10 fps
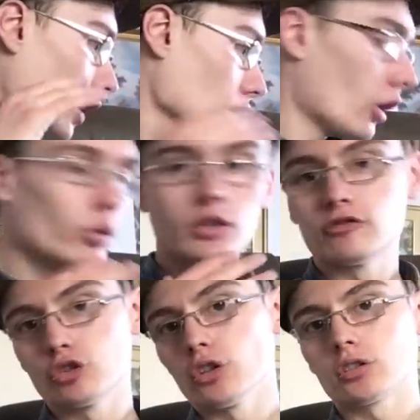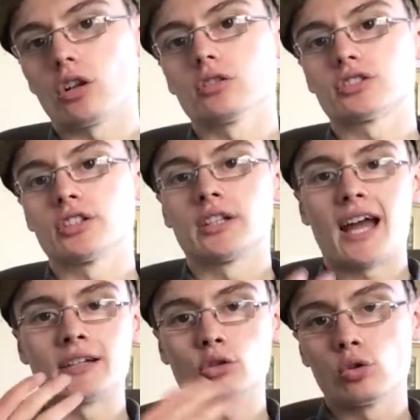a load of Royal Doulton
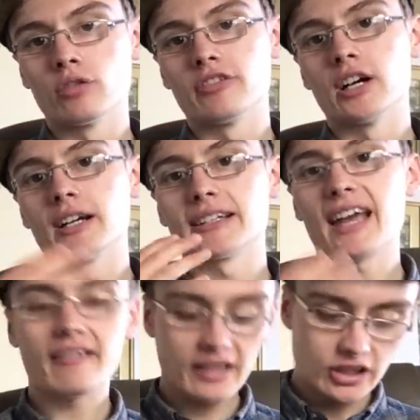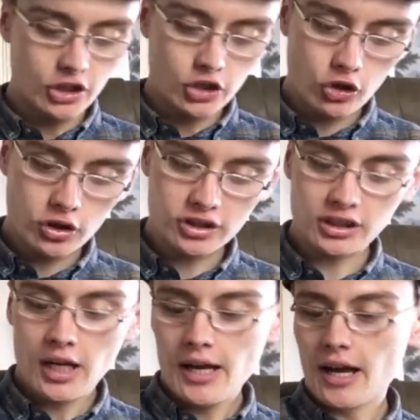and other character
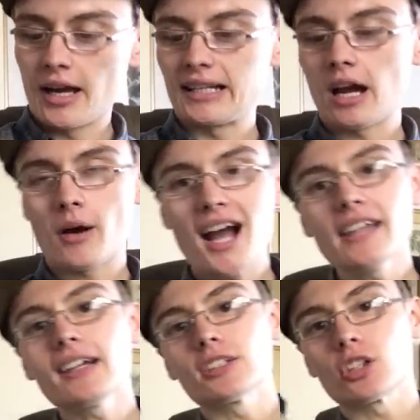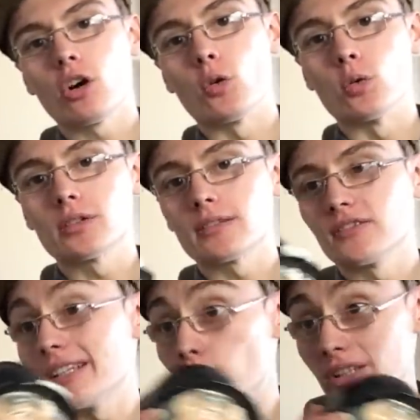jugs. Uh, now I get told
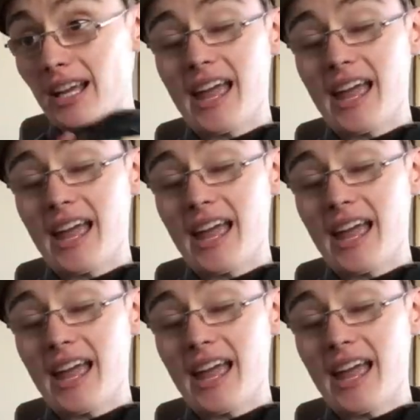this was